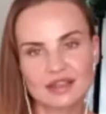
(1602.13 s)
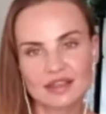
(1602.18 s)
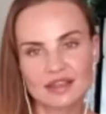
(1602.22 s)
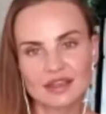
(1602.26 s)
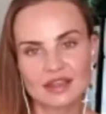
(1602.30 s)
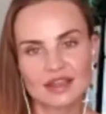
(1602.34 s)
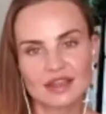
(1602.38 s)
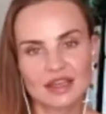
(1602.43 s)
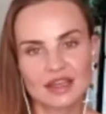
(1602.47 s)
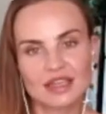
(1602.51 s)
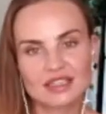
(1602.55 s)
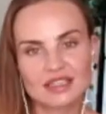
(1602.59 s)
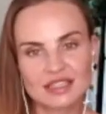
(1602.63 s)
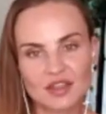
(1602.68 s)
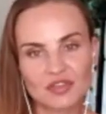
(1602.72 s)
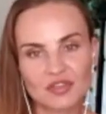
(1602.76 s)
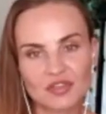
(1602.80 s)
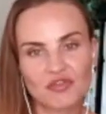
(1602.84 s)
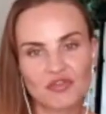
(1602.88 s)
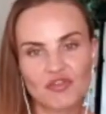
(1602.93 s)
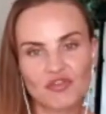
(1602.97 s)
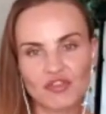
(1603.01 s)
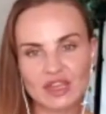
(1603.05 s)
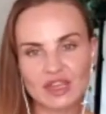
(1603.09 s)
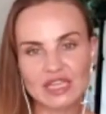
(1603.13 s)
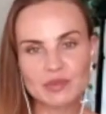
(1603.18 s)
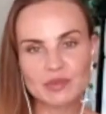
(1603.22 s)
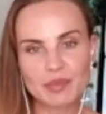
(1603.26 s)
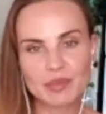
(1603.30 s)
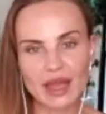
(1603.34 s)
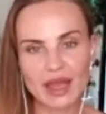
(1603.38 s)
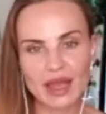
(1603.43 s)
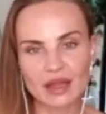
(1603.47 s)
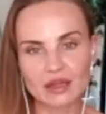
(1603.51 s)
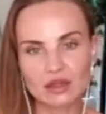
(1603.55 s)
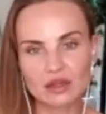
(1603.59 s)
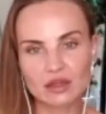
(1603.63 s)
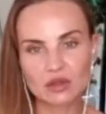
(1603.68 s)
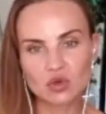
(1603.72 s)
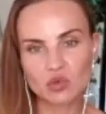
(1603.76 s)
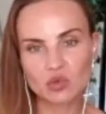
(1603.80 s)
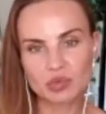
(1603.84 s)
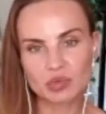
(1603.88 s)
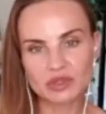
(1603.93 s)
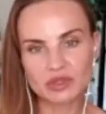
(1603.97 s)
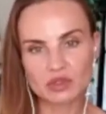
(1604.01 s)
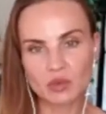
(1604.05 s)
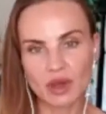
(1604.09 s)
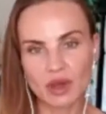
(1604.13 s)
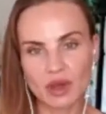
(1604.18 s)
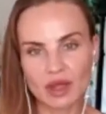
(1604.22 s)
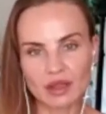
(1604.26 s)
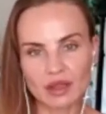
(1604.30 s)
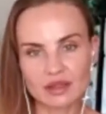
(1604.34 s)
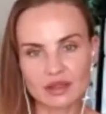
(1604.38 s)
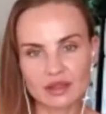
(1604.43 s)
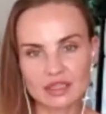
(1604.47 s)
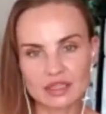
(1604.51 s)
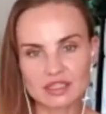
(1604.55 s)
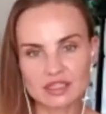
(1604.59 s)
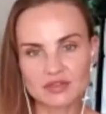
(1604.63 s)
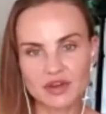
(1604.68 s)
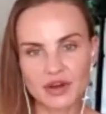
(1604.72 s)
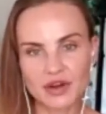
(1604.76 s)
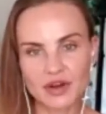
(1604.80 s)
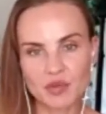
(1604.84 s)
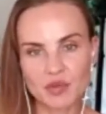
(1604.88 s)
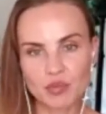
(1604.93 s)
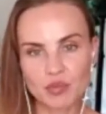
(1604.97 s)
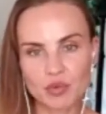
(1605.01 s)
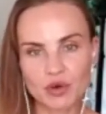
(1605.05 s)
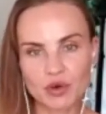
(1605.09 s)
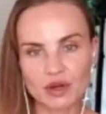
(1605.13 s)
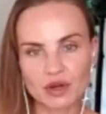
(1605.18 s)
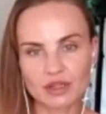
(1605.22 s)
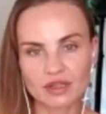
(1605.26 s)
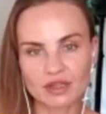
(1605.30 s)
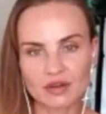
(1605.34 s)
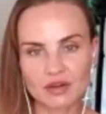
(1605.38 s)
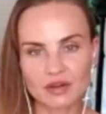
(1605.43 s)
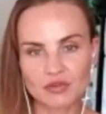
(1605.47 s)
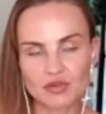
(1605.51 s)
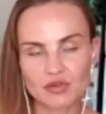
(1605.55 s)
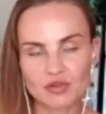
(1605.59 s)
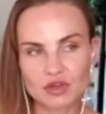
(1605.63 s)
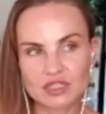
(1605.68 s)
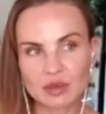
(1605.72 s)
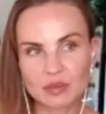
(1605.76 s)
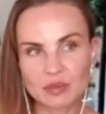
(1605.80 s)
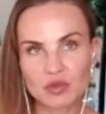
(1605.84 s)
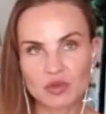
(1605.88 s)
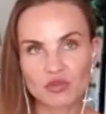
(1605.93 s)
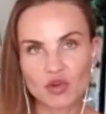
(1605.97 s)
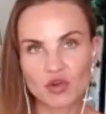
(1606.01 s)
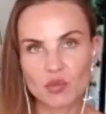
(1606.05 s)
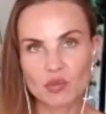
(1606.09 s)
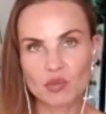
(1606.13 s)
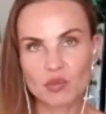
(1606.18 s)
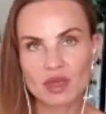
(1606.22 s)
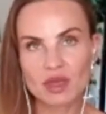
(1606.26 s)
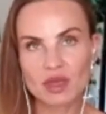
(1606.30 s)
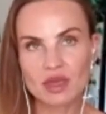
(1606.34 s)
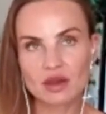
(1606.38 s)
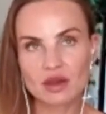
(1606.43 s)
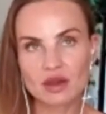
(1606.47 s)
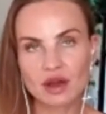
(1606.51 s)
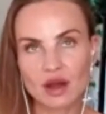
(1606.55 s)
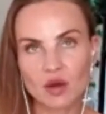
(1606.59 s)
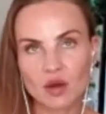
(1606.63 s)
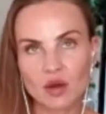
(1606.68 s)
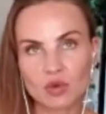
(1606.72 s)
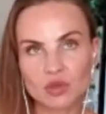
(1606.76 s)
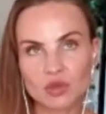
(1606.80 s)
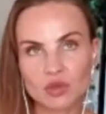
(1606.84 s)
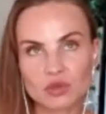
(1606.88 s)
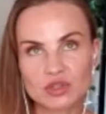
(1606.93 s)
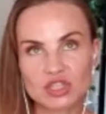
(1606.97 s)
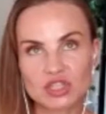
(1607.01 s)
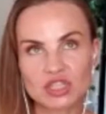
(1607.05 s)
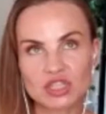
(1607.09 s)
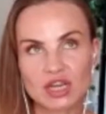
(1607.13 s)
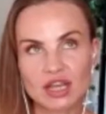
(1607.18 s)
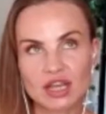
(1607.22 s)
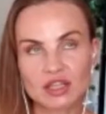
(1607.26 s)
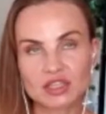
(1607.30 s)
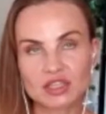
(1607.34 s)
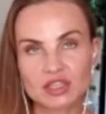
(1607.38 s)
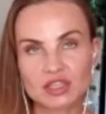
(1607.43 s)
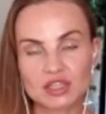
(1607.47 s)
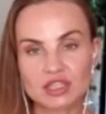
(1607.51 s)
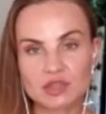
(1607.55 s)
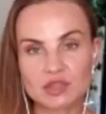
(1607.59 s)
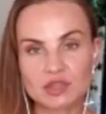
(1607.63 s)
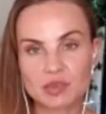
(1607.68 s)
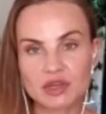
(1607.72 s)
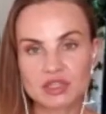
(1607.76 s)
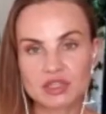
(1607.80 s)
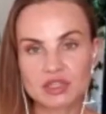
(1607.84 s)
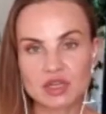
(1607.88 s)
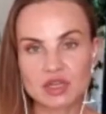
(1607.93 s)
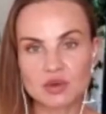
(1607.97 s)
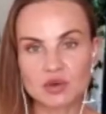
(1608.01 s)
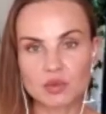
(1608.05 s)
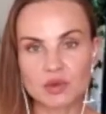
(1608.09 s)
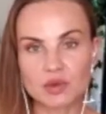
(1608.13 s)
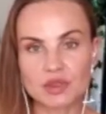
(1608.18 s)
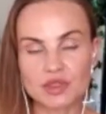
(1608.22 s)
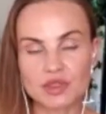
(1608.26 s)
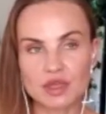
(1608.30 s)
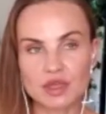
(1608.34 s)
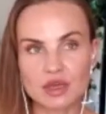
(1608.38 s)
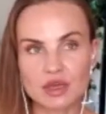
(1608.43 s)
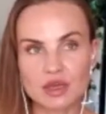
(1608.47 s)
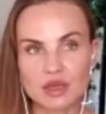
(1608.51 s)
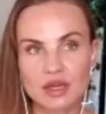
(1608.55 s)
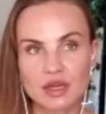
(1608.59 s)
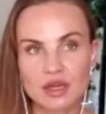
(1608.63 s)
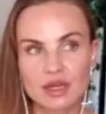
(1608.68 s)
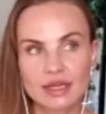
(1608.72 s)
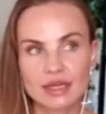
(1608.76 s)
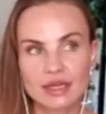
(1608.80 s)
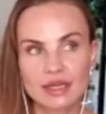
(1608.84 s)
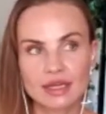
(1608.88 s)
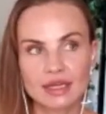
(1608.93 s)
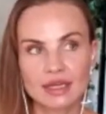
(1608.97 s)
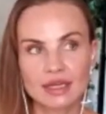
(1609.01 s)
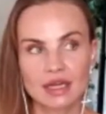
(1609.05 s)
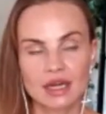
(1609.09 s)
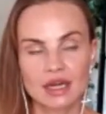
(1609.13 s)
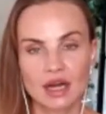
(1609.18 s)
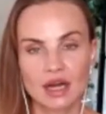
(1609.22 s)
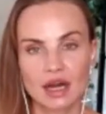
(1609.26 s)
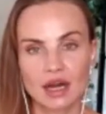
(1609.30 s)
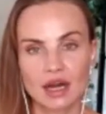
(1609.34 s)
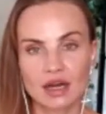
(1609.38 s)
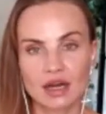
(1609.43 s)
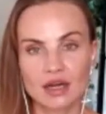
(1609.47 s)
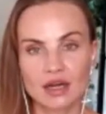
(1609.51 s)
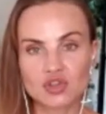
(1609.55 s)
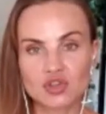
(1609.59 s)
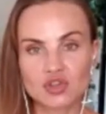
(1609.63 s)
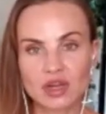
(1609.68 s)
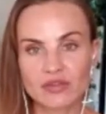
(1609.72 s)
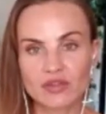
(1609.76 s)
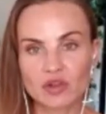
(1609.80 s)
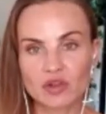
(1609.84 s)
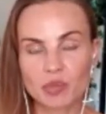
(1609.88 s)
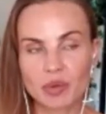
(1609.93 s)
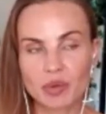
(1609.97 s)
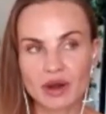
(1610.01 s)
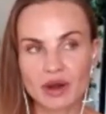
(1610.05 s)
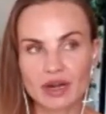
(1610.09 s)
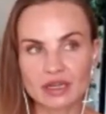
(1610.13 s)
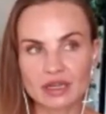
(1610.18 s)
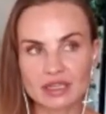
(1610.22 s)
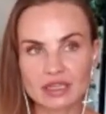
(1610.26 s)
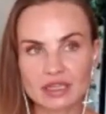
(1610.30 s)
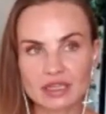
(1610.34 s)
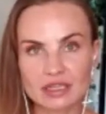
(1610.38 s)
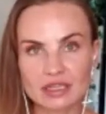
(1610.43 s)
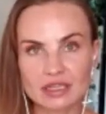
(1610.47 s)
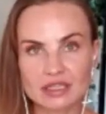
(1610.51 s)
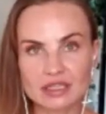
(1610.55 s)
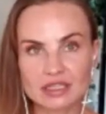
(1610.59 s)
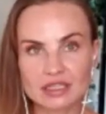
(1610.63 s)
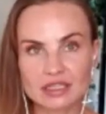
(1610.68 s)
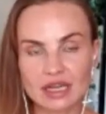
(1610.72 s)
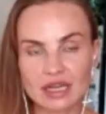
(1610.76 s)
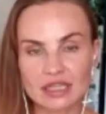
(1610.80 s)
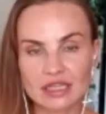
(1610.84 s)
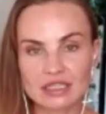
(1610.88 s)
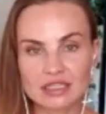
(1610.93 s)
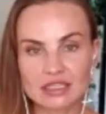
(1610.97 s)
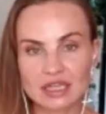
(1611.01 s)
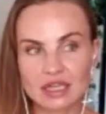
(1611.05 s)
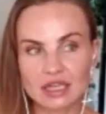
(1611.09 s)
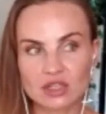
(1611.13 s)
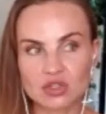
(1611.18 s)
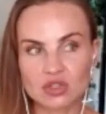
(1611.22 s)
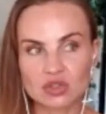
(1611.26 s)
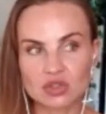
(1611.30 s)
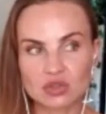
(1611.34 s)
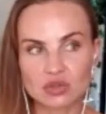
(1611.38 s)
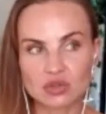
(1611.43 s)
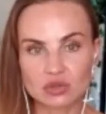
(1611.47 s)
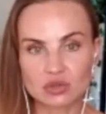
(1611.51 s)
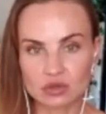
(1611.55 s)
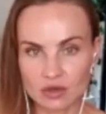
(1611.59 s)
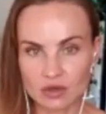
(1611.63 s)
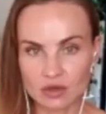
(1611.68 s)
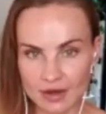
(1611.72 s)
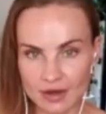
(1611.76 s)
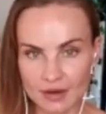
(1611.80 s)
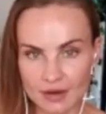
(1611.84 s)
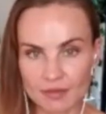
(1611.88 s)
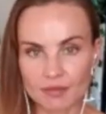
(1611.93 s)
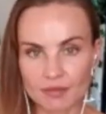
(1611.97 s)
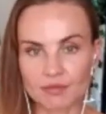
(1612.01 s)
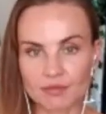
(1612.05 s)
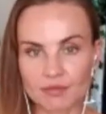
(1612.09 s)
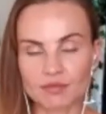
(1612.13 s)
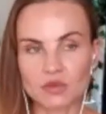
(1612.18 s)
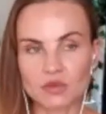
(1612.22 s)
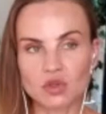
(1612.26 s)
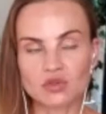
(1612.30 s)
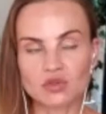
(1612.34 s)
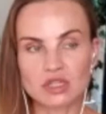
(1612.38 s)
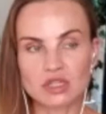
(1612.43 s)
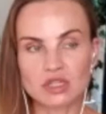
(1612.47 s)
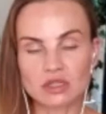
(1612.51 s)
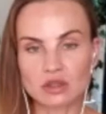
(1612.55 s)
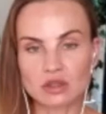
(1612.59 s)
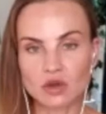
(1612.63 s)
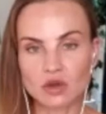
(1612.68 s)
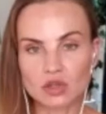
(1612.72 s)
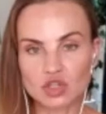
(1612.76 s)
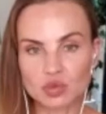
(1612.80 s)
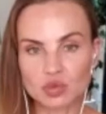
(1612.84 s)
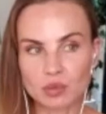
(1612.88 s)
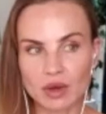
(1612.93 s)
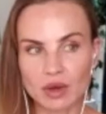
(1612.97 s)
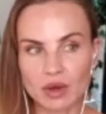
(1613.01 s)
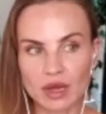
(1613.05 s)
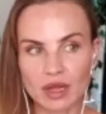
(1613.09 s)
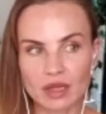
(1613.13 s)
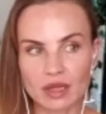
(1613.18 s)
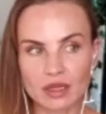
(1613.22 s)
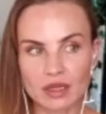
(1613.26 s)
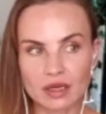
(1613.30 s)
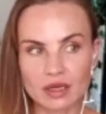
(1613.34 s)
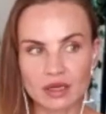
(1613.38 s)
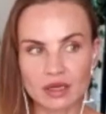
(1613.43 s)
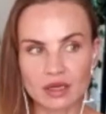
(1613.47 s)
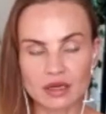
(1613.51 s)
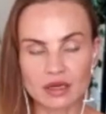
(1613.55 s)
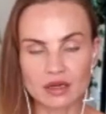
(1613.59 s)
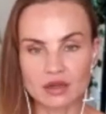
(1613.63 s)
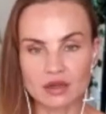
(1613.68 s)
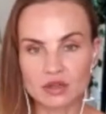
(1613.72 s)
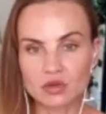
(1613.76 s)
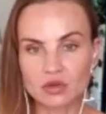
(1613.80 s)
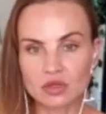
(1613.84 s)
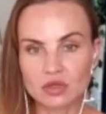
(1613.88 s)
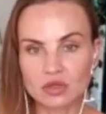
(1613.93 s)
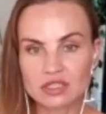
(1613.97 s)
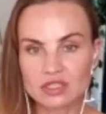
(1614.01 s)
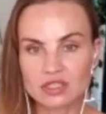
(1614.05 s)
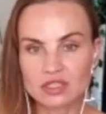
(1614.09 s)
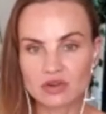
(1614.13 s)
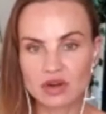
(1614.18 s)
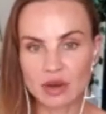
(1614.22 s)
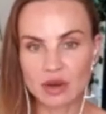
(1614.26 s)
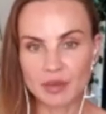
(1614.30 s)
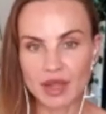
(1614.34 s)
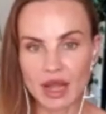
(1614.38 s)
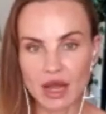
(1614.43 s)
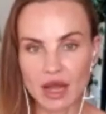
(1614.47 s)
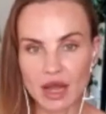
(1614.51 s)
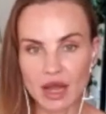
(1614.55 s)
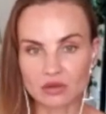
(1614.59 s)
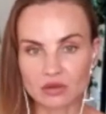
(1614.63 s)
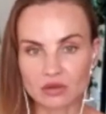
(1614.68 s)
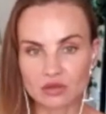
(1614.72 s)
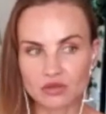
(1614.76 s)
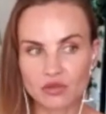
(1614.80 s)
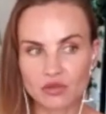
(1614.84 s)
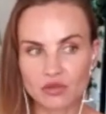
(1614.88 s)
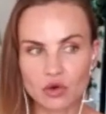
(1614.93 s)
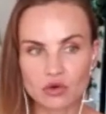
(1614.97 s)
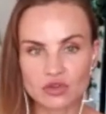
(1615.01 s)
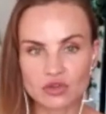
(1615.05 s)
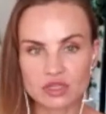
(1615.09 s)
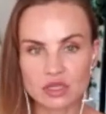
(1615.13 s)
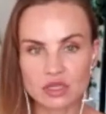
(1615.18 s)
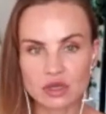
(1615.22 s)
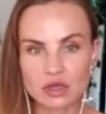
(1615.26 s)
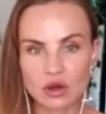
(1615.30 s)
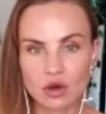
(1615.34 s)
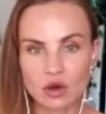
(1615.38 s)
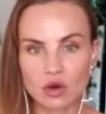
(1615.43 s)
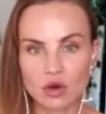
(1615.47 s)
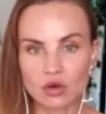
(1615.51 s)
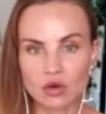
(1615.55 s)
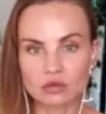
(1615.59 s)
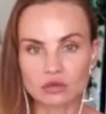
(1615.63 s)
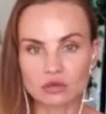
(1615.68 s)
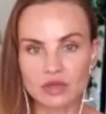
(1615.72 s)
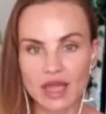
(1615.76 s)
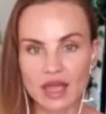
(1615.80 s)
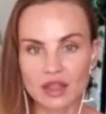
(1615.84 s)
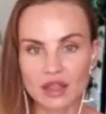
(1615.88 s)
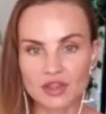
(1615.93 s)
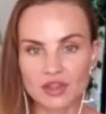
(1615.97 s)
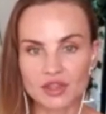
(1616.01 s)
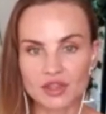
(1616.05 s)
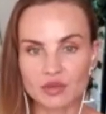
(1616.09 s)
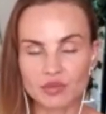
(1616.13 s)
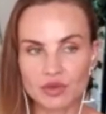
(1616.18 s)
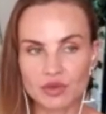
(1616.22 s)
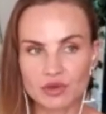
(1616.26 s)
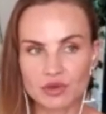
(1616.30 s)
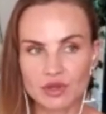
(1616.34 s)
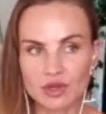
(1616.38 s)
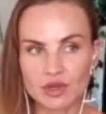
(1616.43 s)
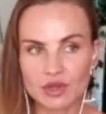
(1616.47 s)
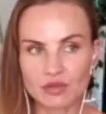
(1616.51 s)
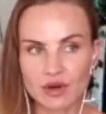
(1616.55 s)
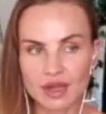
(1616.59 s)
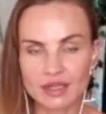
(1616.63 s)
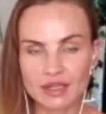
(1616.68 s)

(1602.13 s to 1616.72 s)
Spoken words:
It's that feedback loop as well. That's very important. Like, for example, for me, what was challenging, especially with the travel part, is I decided to, you've seen, launch my new Instagram account focusing on health and beauty, right?